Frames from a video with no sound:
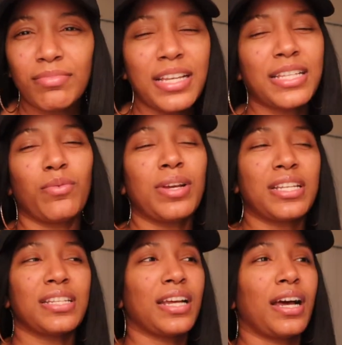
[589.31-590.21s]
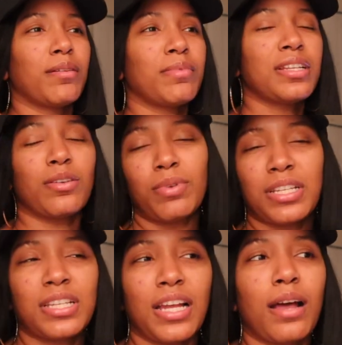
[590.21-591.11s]
It's a waste of time. It's a
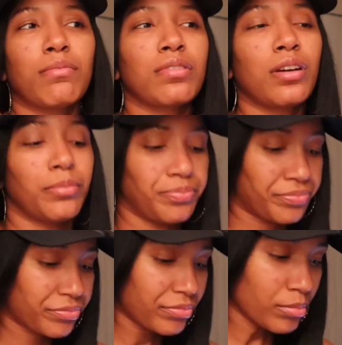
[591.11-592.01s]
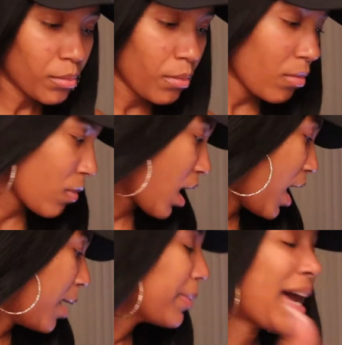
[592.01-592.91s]
waste of time. So
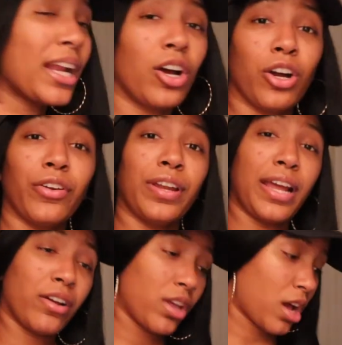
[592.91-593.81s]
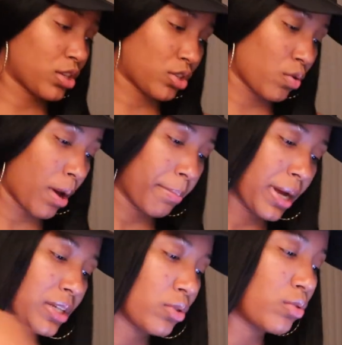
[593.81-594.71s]
I'm kind of hungry now, y'all, so I'm
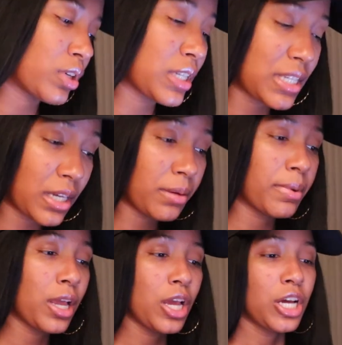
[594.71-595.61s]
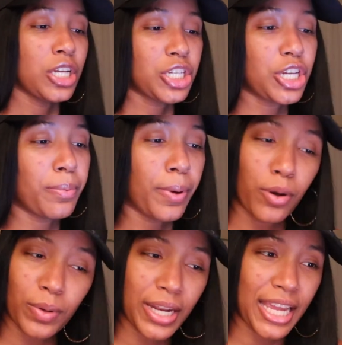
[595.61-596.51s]
about to order some
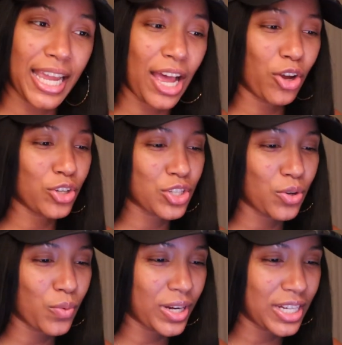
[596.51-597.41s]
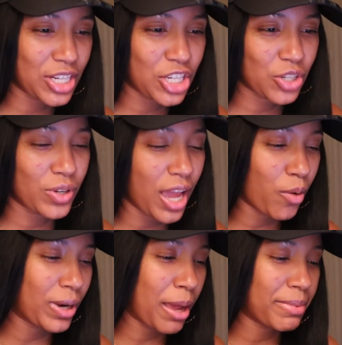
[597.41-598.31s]
Chipotle. I also wanted to show y'all
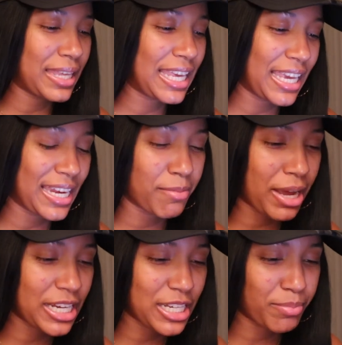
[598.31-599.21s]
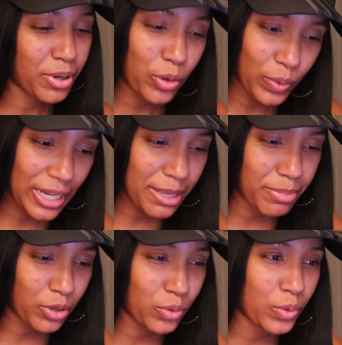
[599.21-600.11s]
what I be getting in my Chipotle
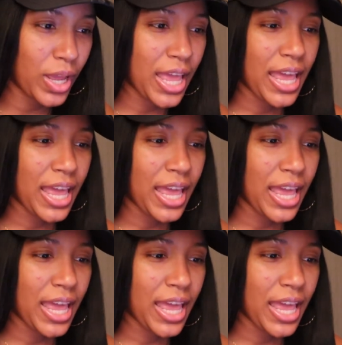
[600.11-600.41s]
bowl.